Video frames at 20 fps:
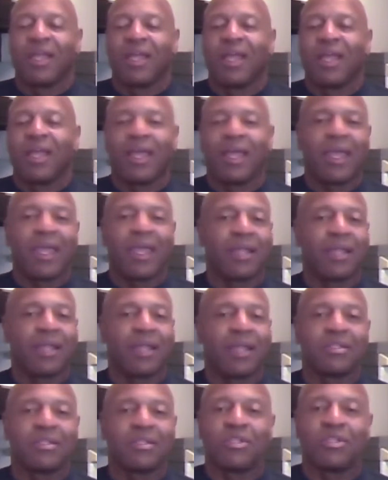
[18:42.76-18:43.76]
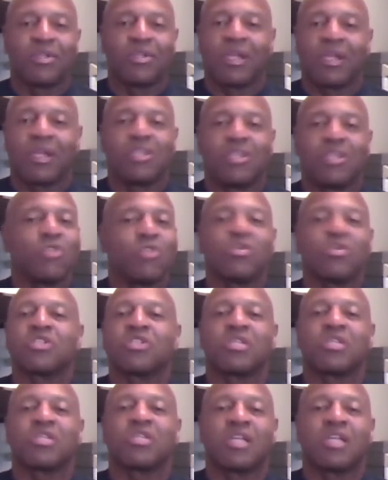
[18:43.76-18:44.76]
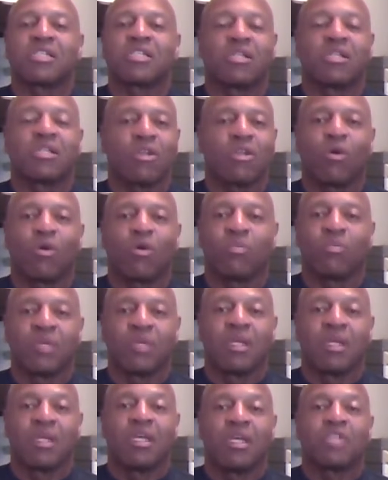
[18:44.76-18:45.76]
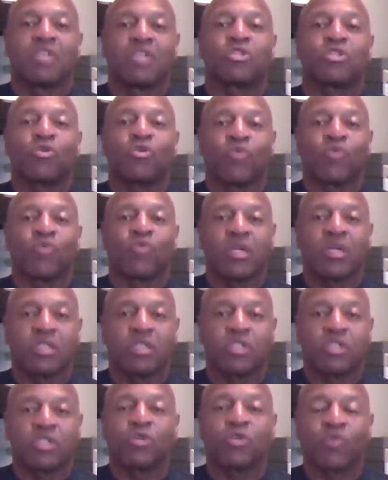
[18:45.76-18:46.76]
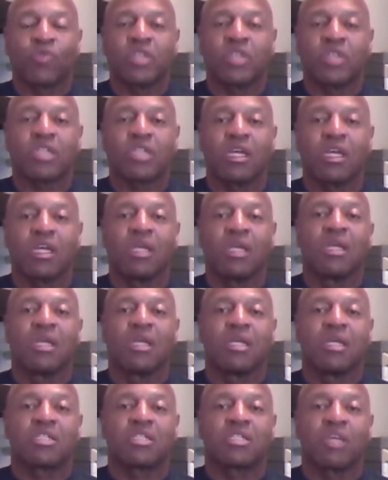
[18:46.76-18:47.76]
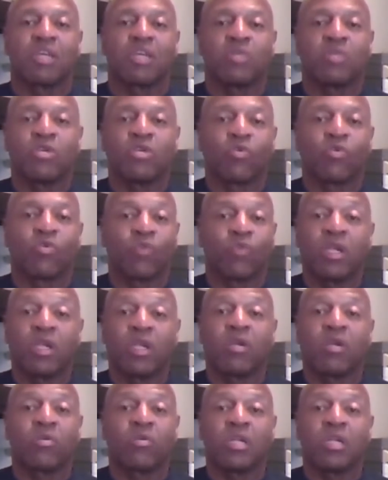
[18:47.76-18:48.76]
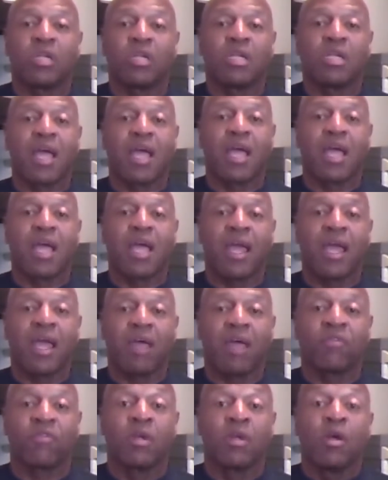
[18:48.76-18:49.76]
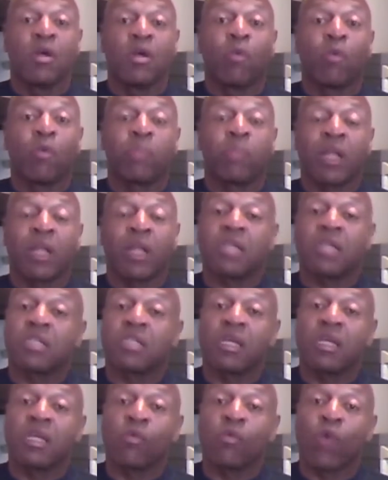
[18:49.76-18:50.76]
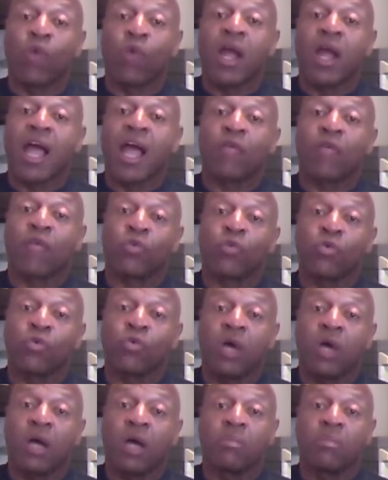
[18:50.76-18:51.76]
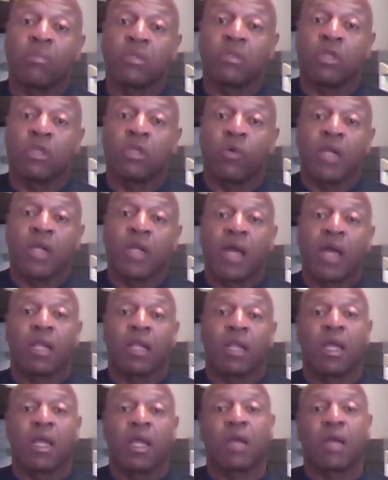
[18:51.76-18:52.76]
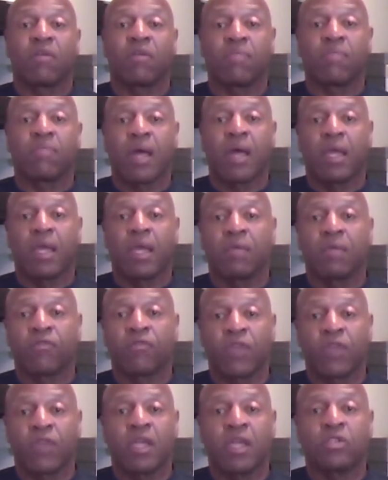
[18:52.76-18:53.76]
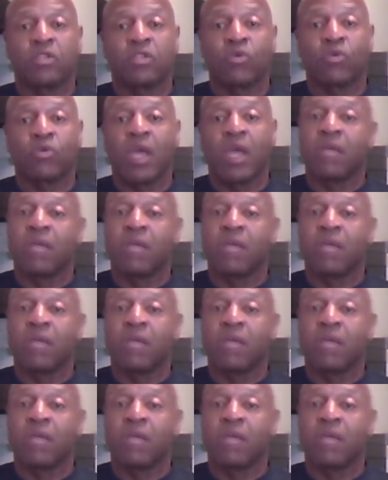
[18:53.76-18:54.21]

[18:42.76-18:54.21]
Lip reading: and in unison, they said, no, it's too risky. It's something you really don't need to have. Plus, where I grew up, there were not a lot of my friends who had